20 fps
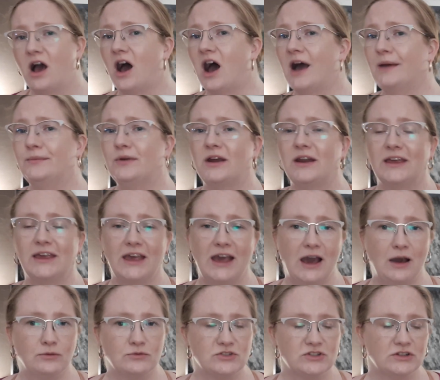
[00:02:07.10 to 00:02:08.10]
I'm not a
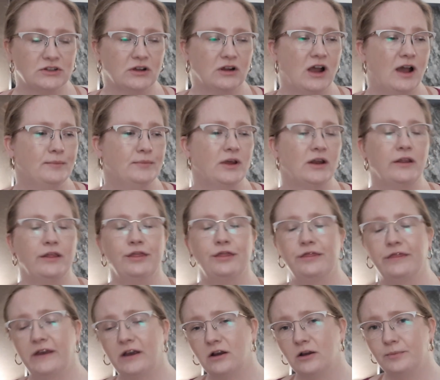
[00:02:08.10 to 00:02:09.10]
counselor, I'm not a
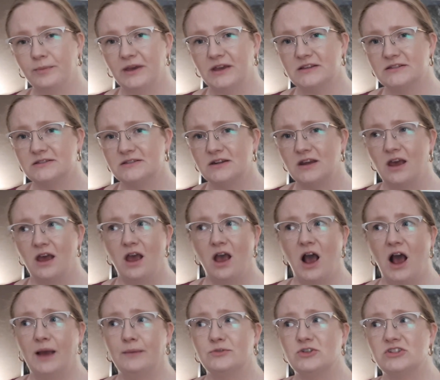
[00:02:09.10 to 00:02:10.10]
therapist,
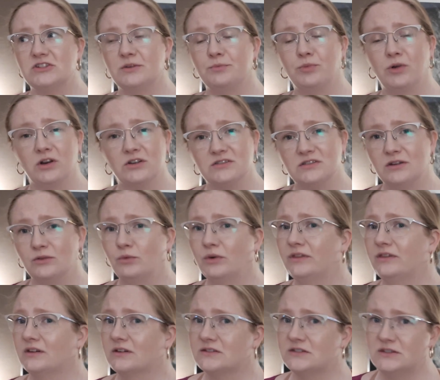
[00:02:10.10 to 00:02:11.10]
I'm just a person
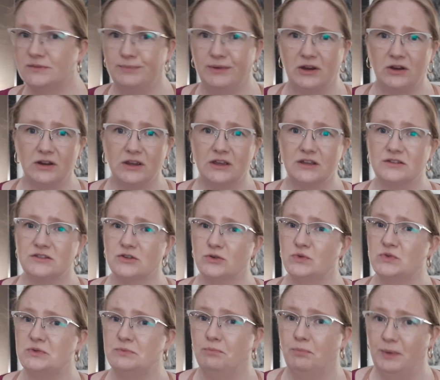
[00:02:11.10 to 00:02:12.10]
with experience
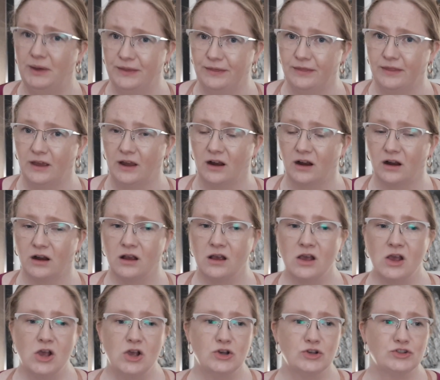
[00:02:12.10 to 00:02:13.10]
who's been there.
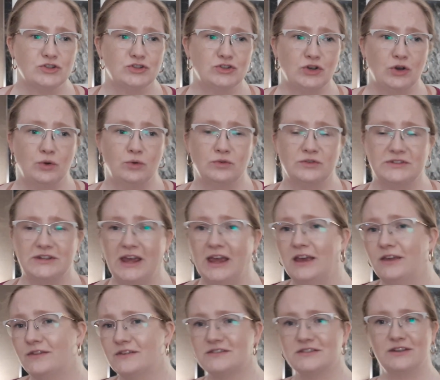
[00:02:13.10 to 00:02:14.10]
So
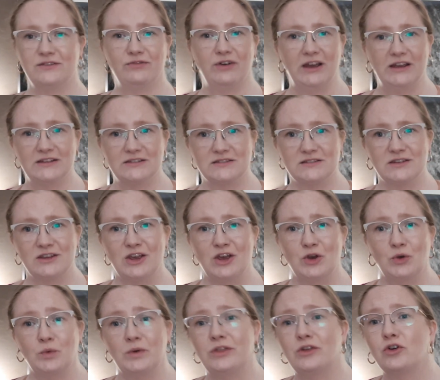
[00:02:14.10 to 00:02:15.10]
take this advice
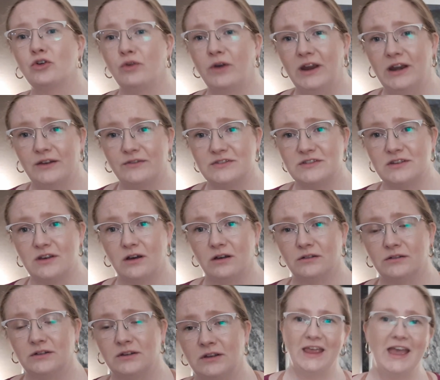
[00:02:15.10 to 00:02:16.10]
with a grain of
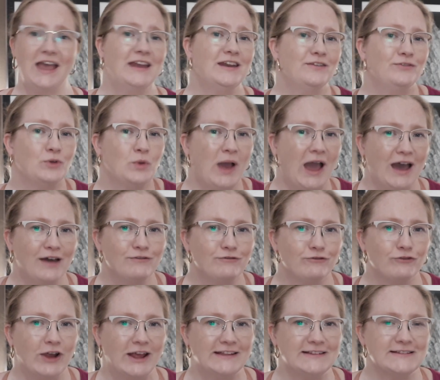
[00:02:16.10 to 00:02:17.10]
salt. And if you have
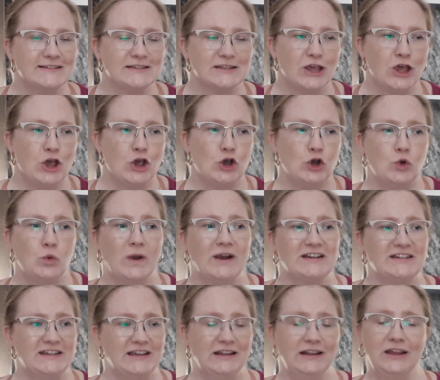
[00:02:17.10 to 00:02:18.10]
friends who are
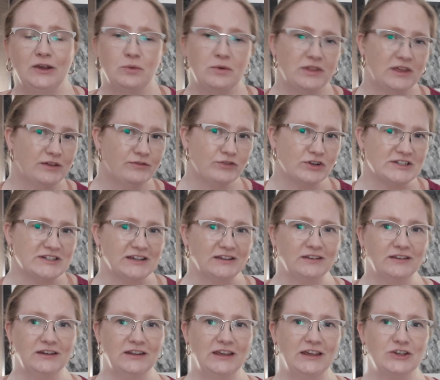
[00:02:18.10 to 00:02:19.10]
dealing with
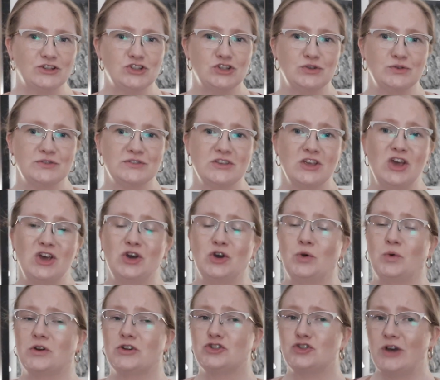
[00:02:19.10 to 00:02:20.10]
infertility issues, who
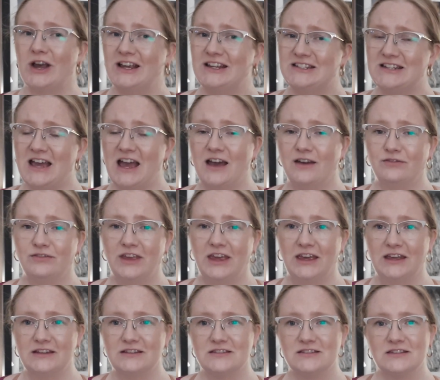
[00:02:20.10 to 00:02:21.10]
are trying to have
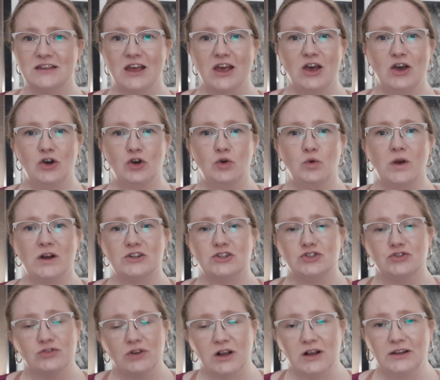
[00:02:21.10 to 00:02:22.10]
kids, who are
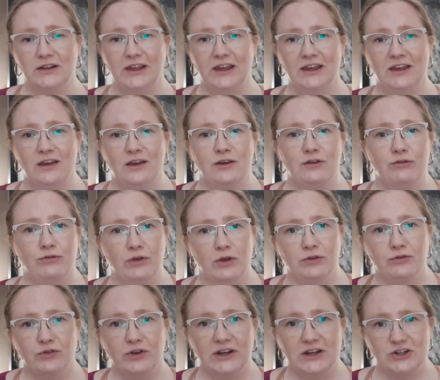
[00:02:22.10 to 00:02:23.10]
struggling, feel
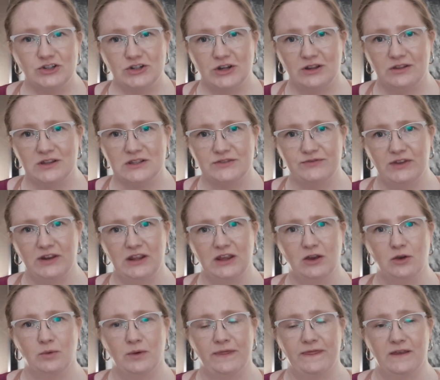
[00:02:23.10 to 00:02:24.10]
free to share this
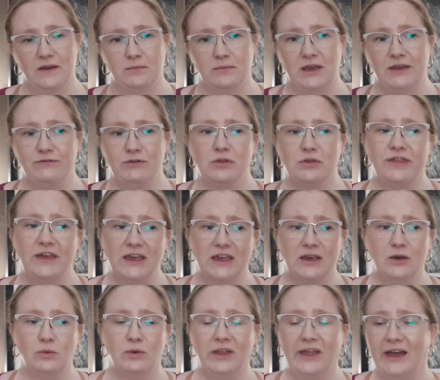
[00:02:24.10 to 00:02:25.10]
video with them if you think
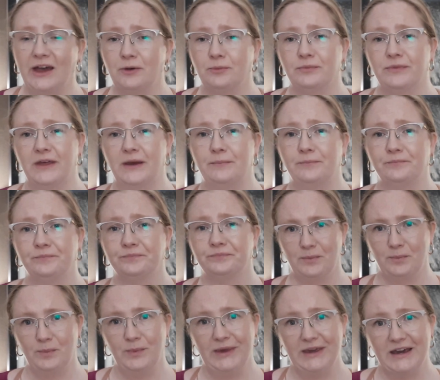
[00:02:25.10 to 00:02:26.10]
it will help them.
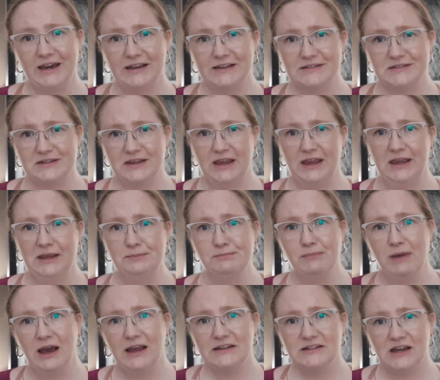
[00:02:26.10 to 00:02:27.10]
Because in
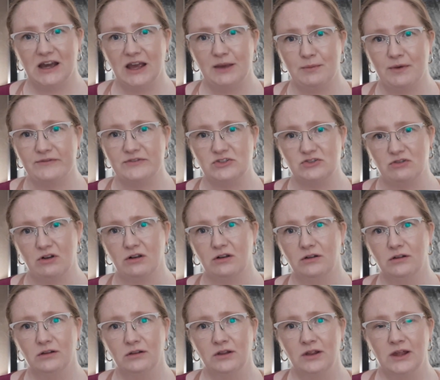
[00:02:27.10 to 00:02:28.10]
my time of
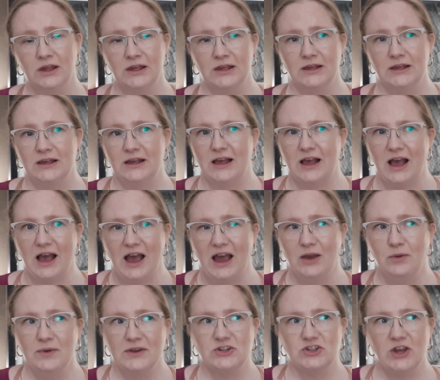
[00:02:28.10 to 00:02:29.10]
struggle, I
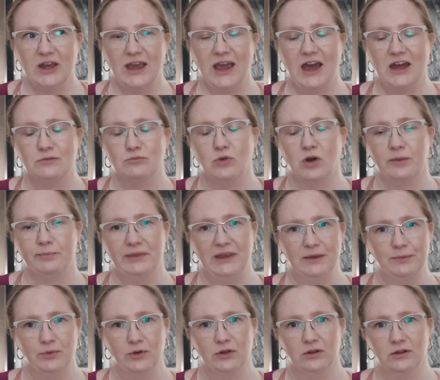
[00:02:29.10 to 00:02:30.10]
wish I had more
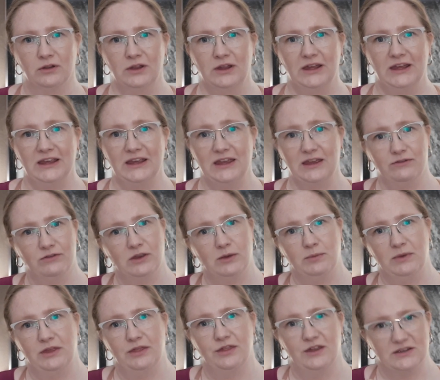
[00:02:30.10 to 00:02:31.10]
people giving
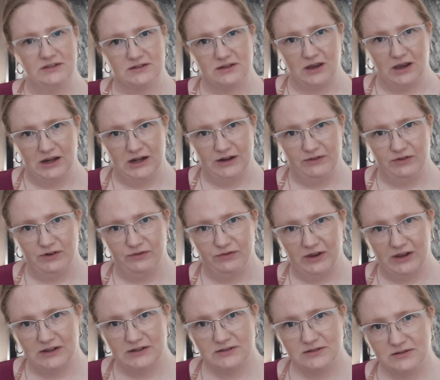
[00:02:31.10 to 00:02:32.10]
me this kind of
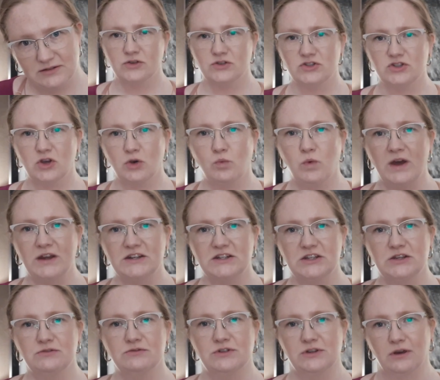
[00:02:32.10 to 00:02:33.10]
advice. So what do
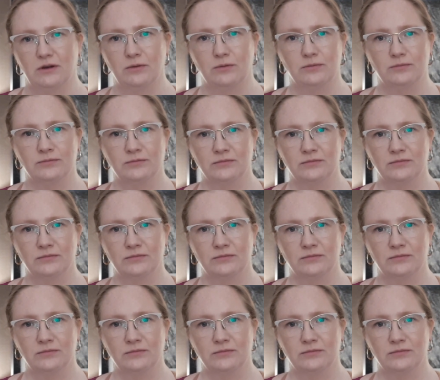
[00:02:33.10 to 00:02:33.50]
you do?